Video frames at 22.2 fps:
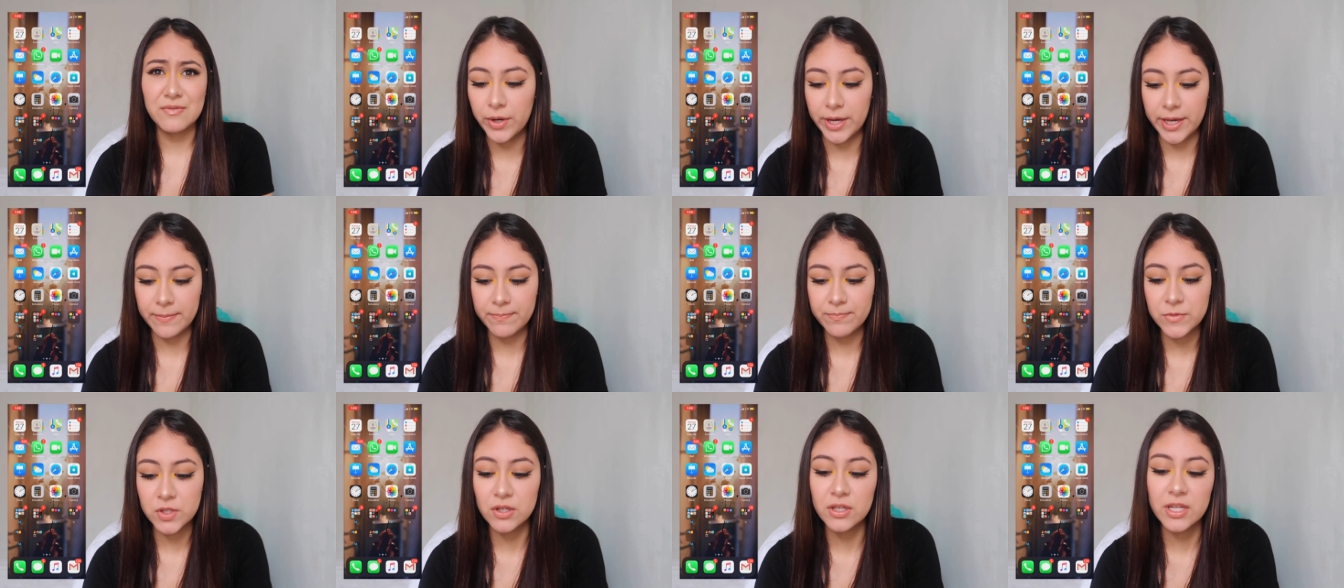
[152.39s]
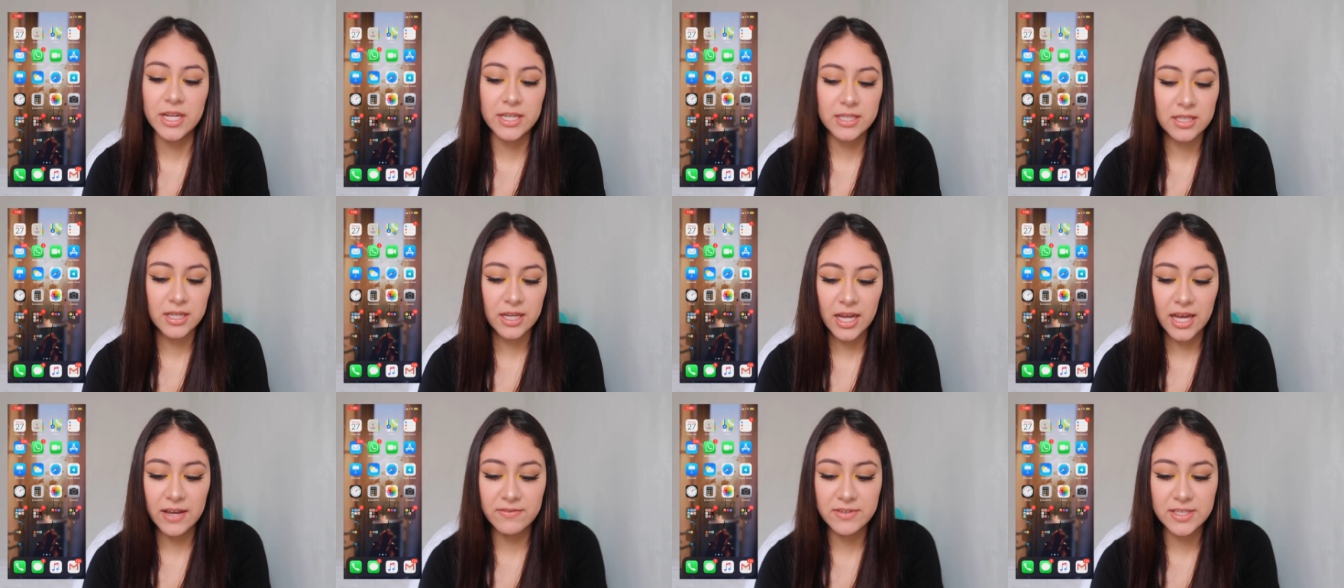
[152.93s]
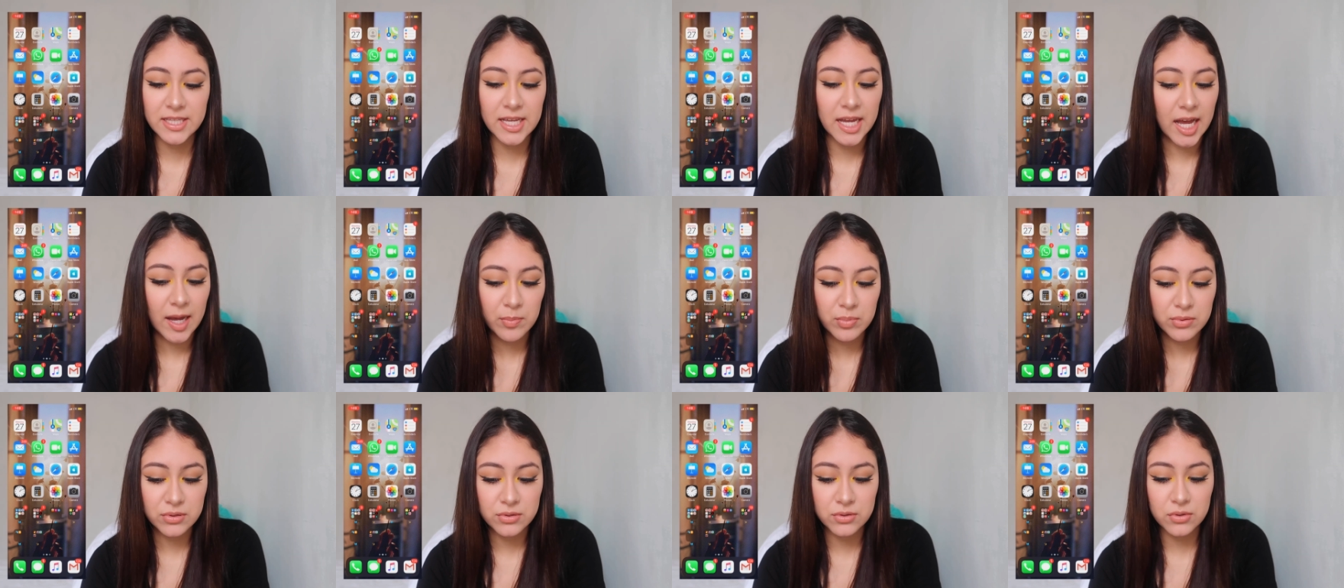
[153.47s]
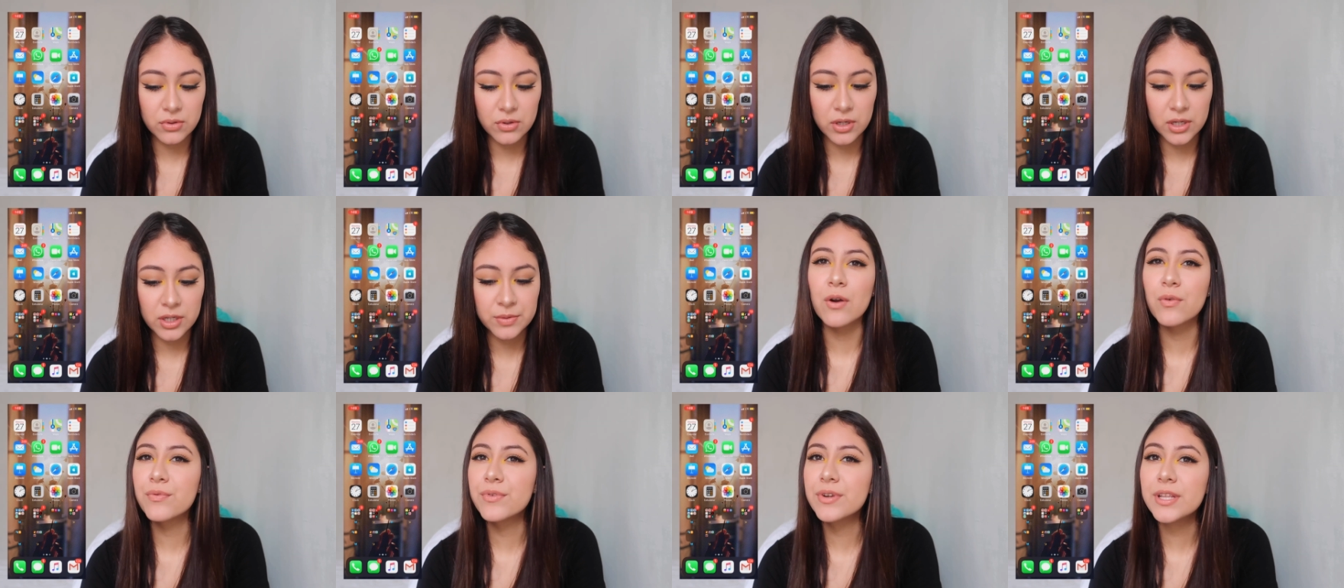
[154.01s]
Okay, so the next thing I have is the Apple Store. I
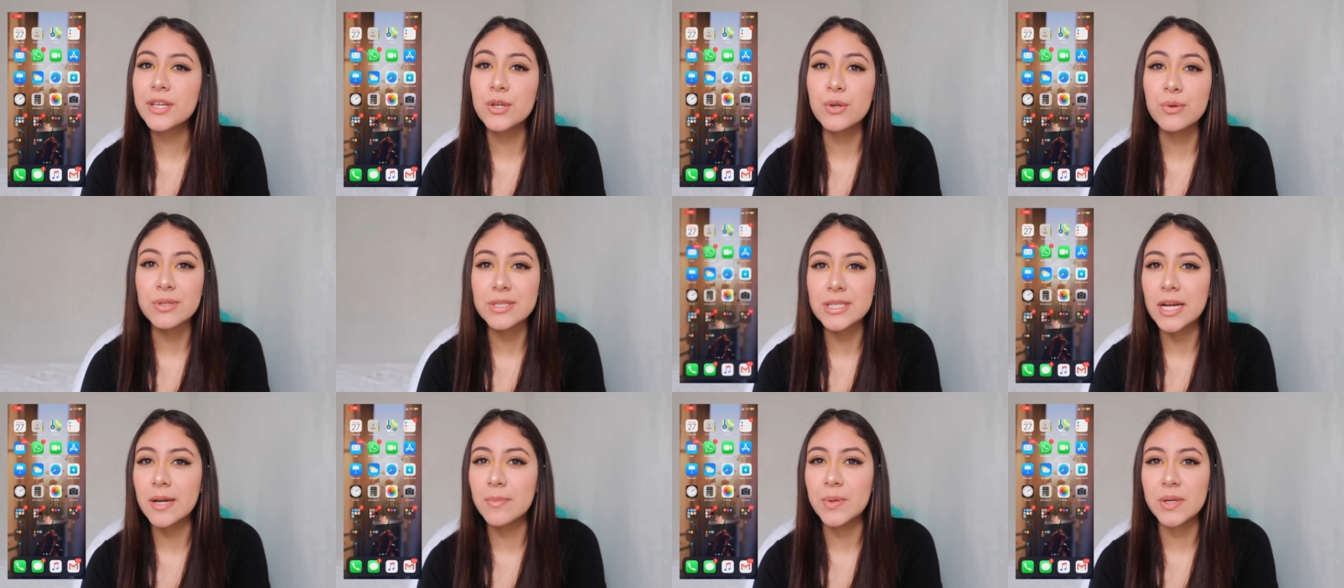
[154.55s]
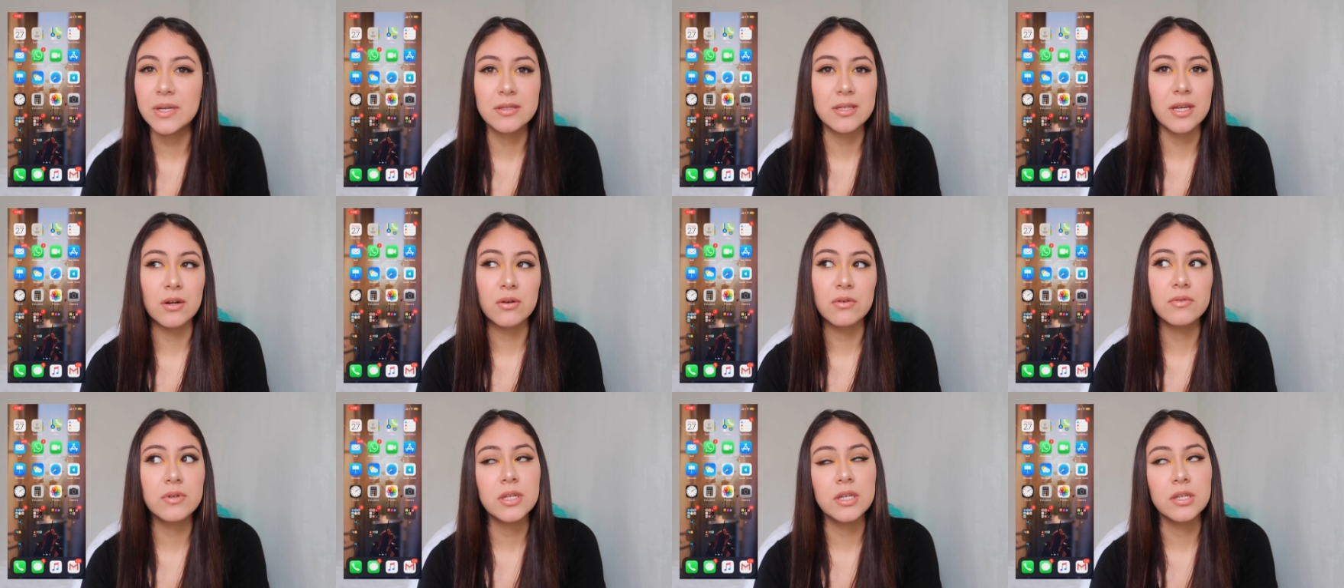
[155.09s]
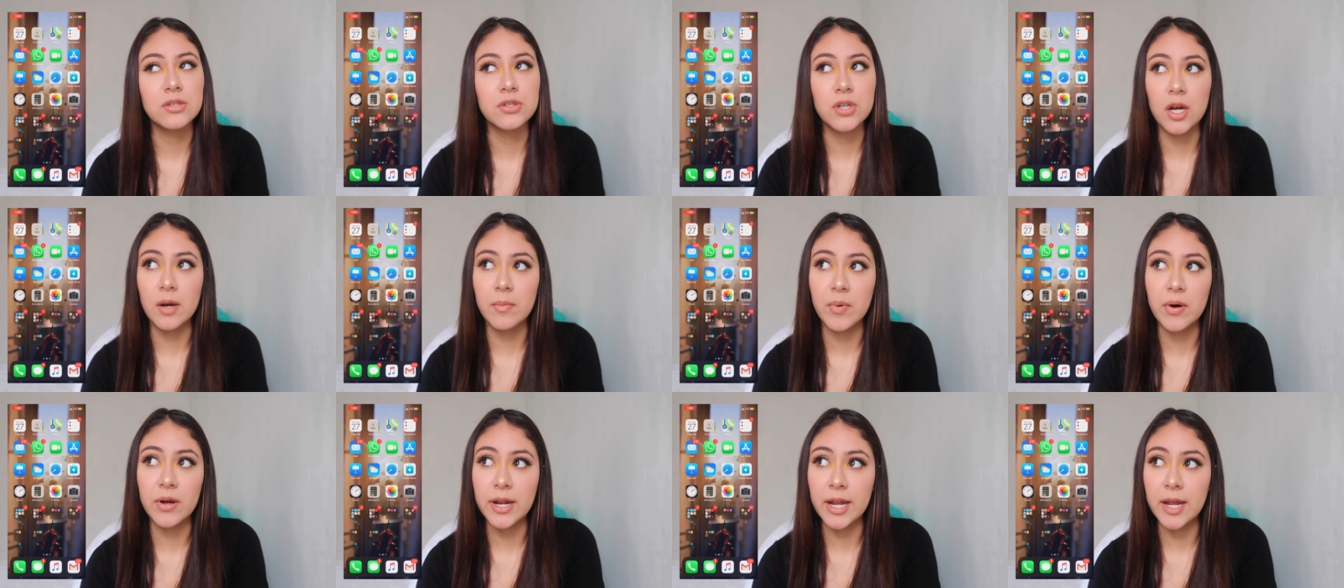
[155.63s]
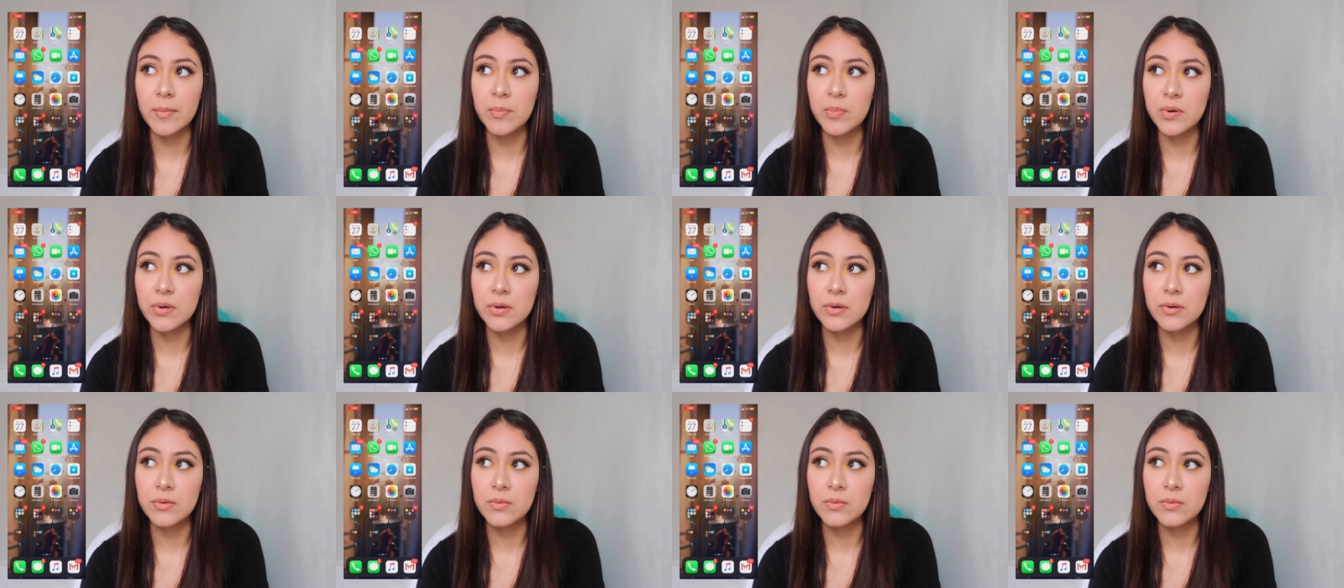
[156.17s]
don't really use that because I don't really shop on Apple.